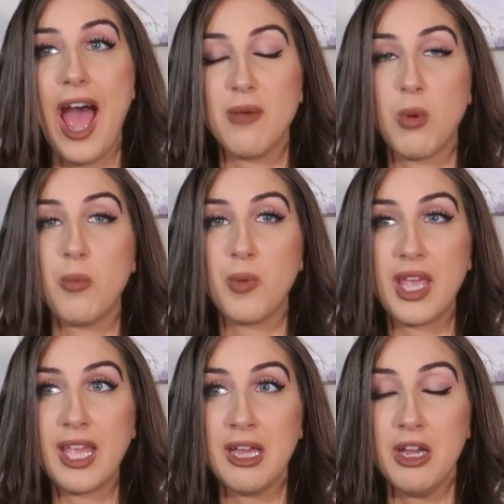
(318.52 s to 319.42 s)
And when
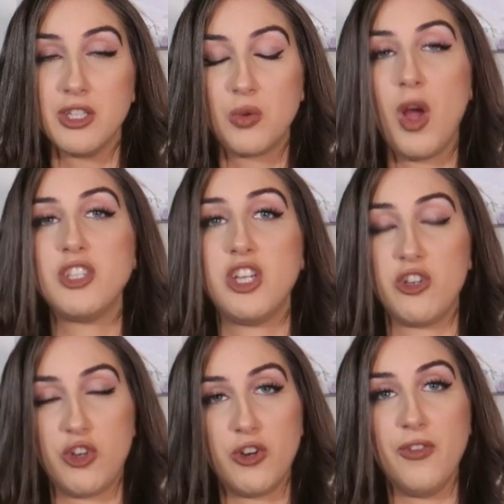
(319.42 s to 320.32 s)
we squash an
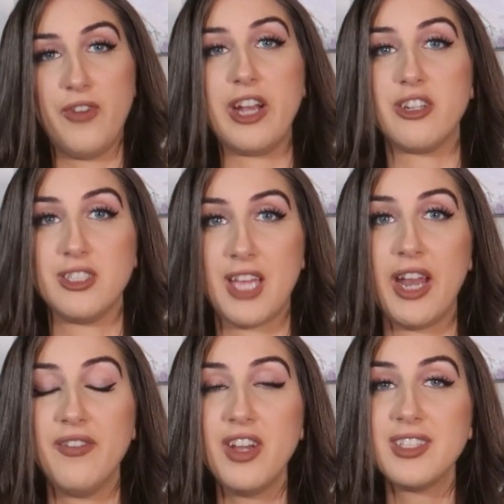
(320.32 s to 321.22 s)
internal fire
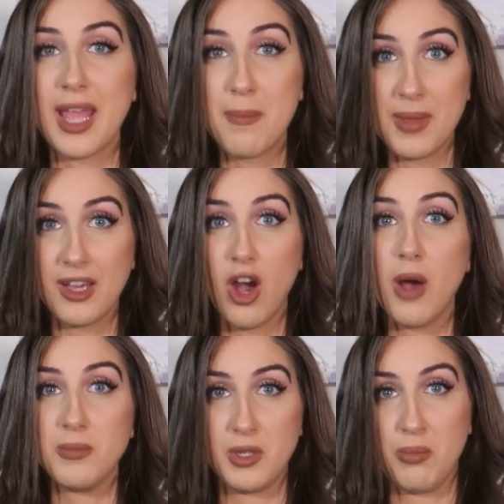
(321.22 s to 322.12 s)
inside of us, it
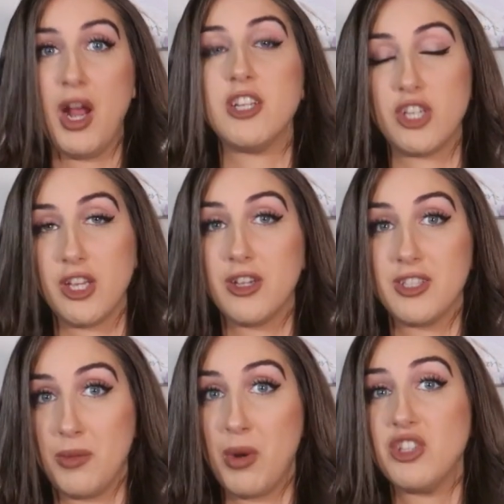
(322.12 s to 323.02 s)
becomes depression
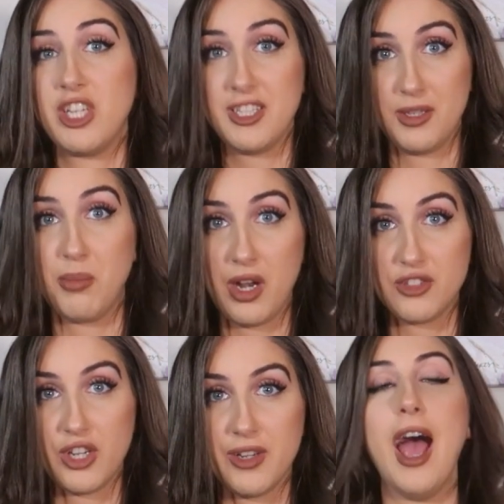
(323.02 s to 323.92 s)
because depression is
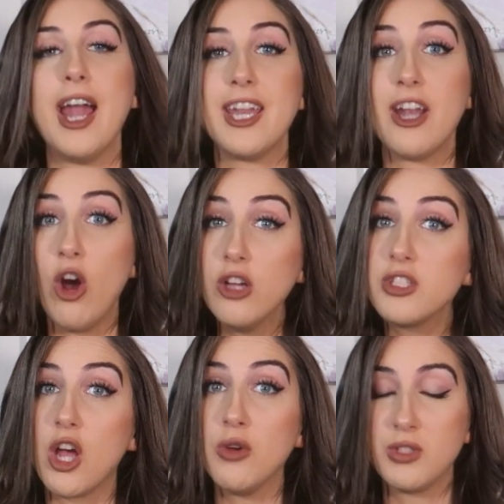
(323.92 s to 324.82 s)
suppression. And it
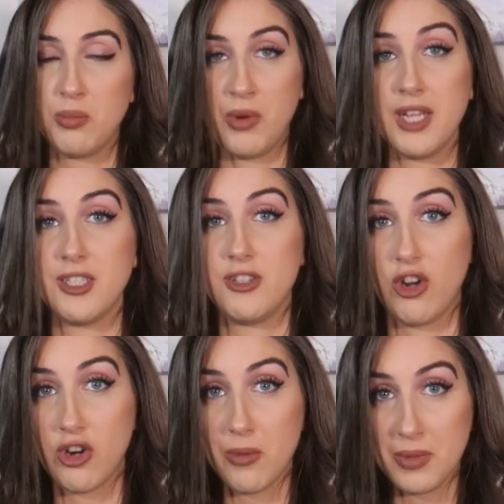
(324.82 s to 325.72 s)
also suppresses
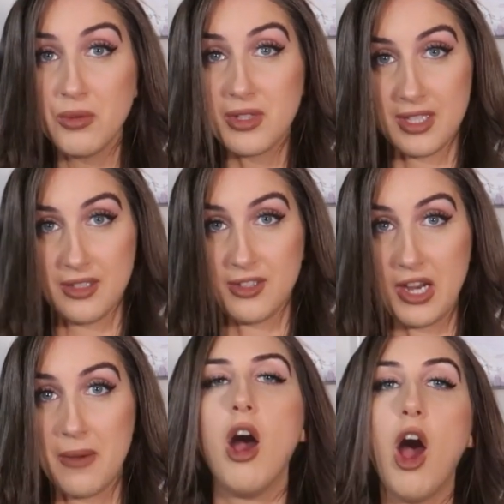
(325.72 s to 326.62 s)
our immune
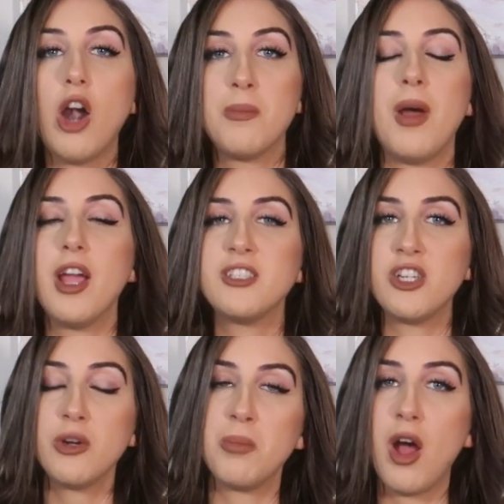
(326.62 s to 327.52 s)
system. Our mind
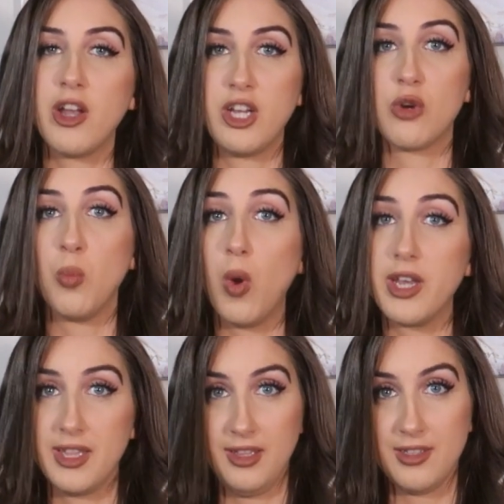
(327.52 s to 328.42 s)
and our body are
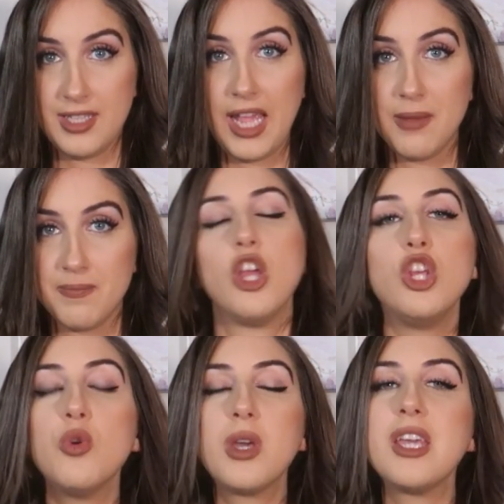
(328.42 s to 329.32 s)
one and the same.
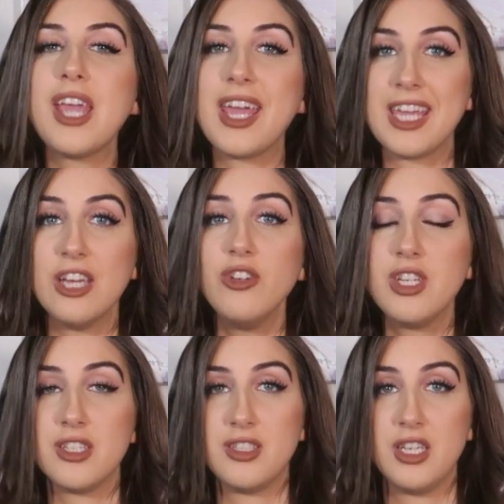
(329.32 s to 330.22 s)
You can get
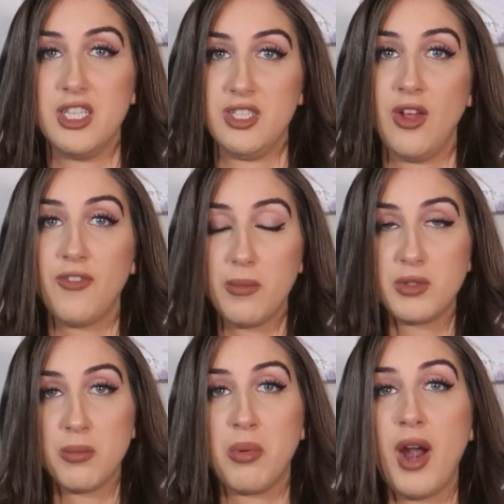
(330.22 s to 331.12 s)
illnesses from
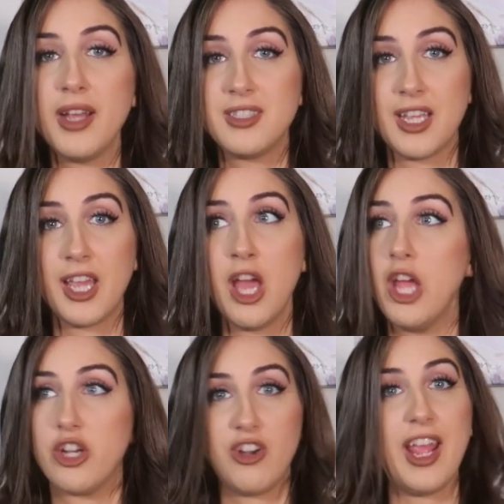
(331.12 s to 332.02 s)
suppressing
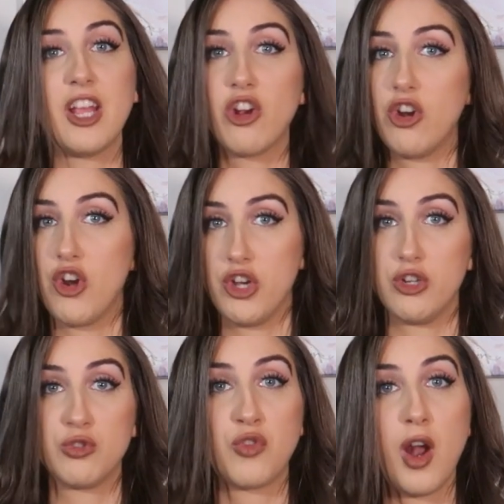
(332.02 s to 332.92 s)
your anger or
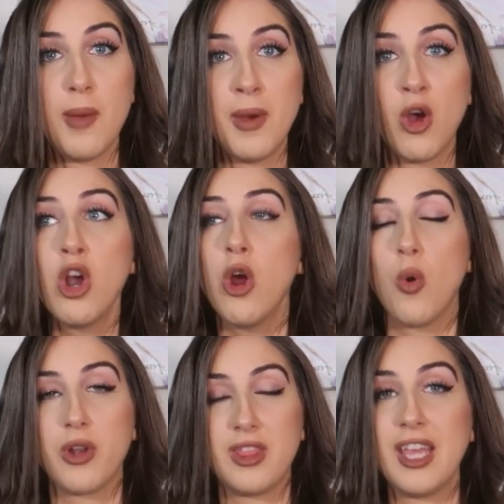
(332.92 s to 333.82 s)
your trauma
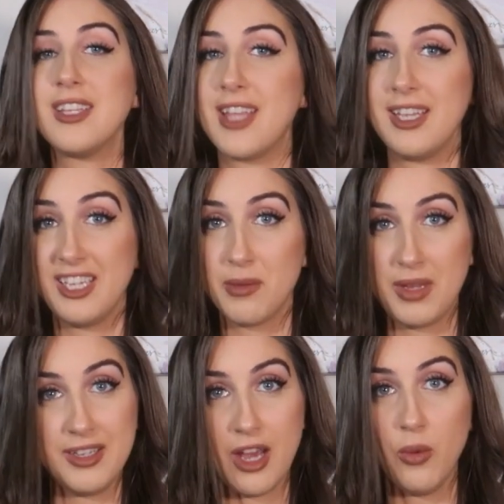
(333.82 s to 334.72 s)
or things that need to
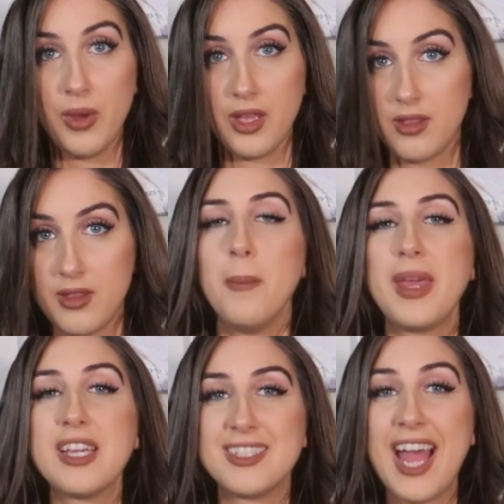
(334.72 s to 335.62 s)
be dealt with
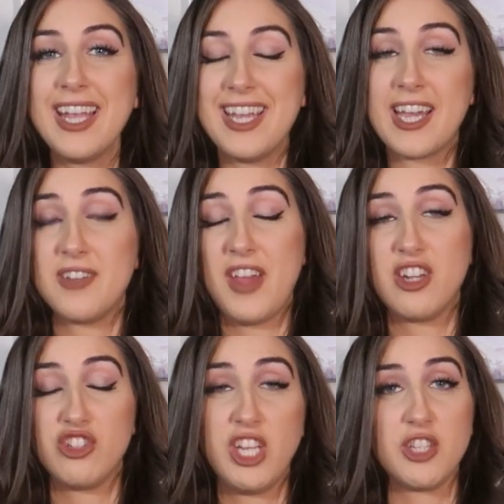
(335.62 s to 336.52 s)
because that negative
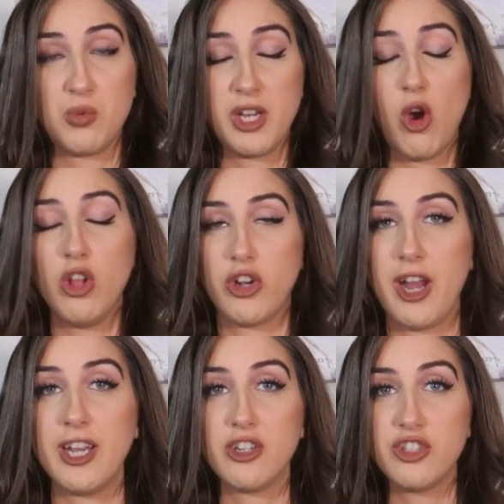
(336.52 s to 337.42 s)
energy, as we all are
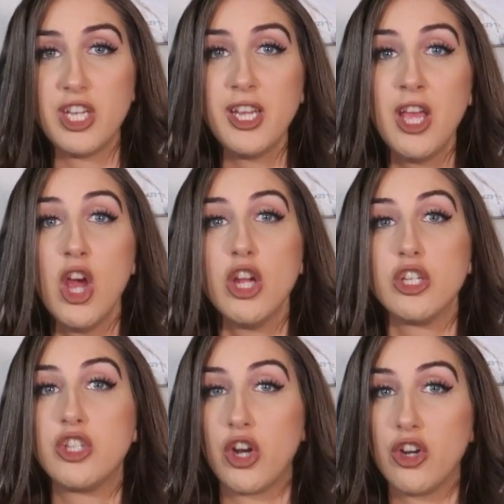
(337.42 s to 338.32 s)
energy,
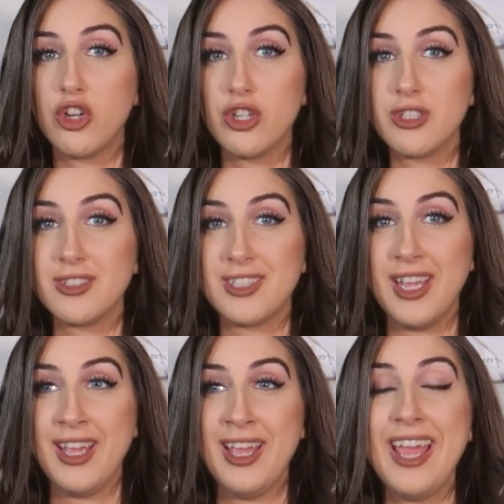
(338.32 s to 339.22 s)
turns
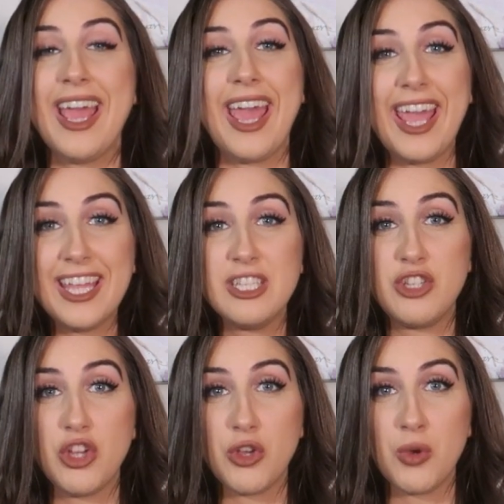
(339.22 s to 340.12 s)

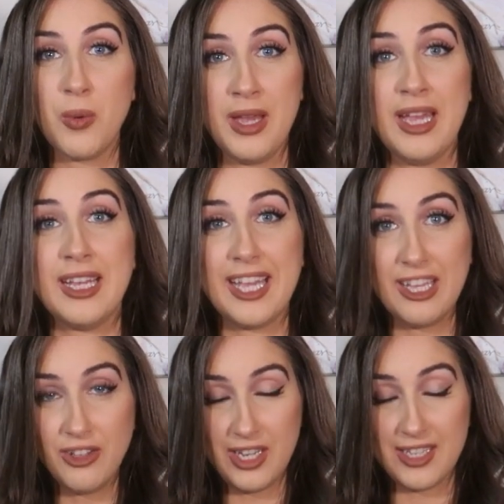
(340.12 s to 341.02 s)
into
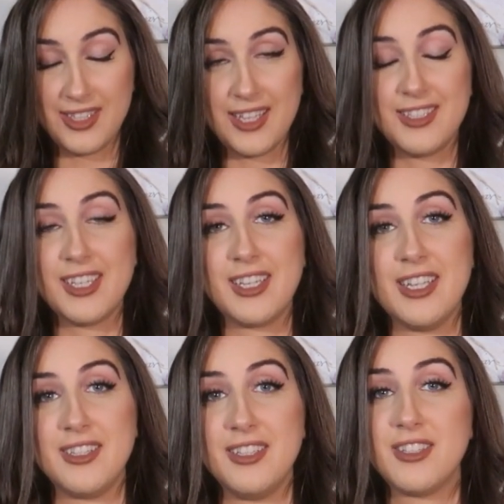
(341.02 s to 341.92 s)
illness and
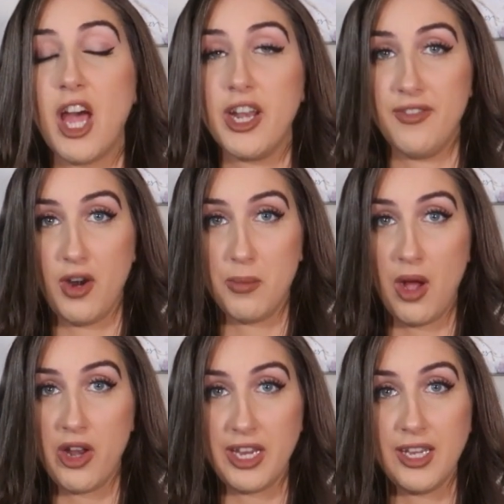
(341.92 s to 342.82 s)
sickness inside of our
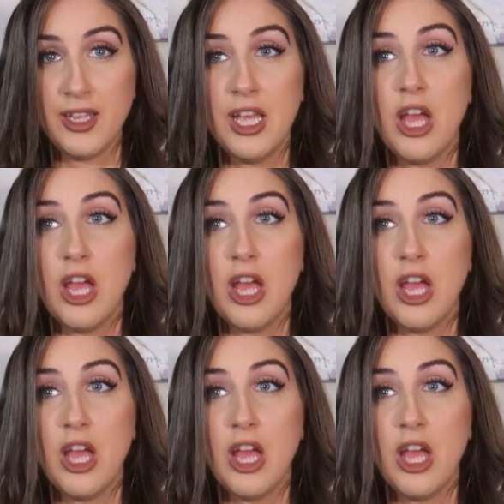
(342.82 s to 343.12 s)
body.